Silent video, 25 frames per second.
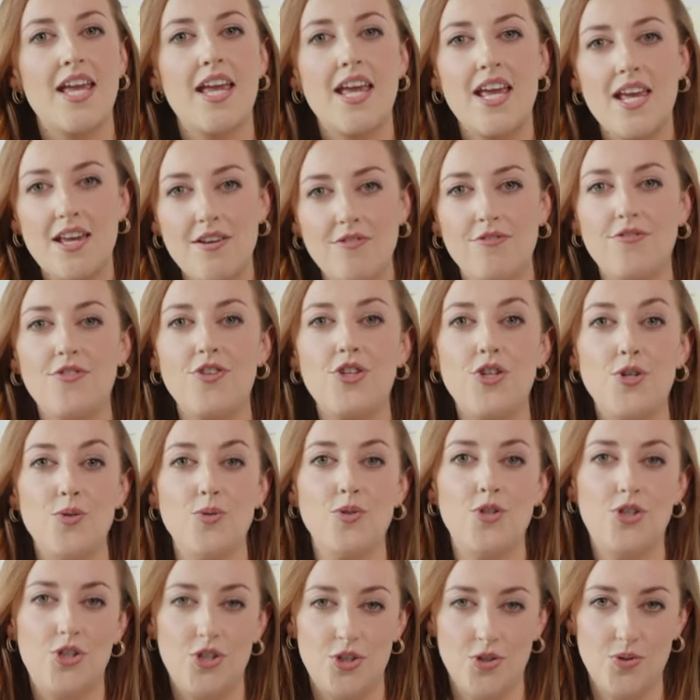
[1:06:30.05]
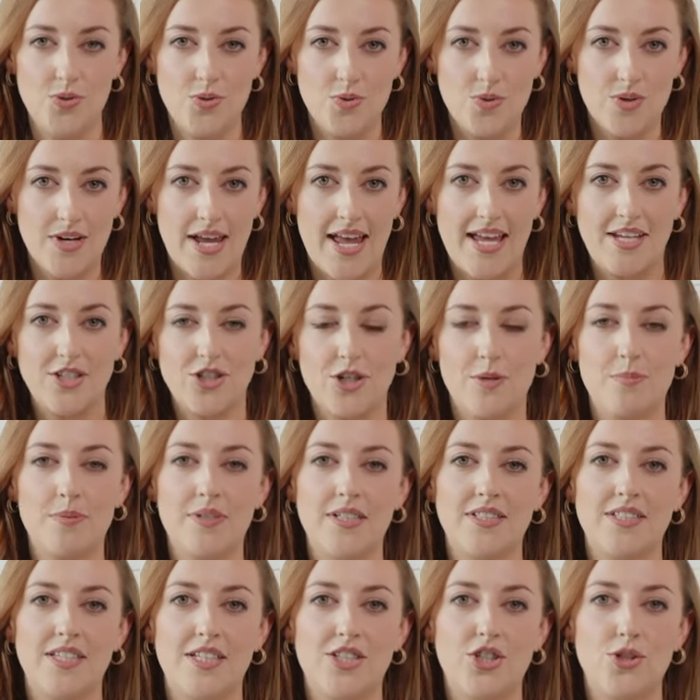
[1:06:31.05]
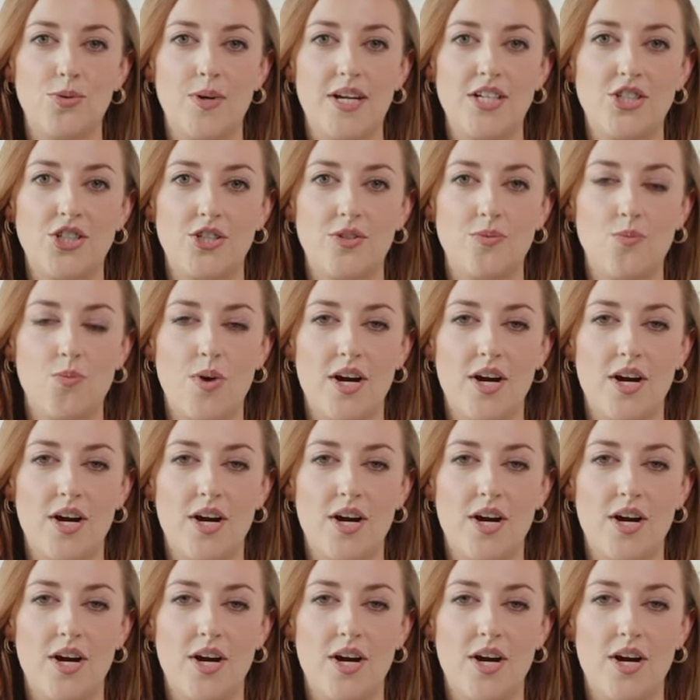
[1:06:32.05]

if you do end up in a situation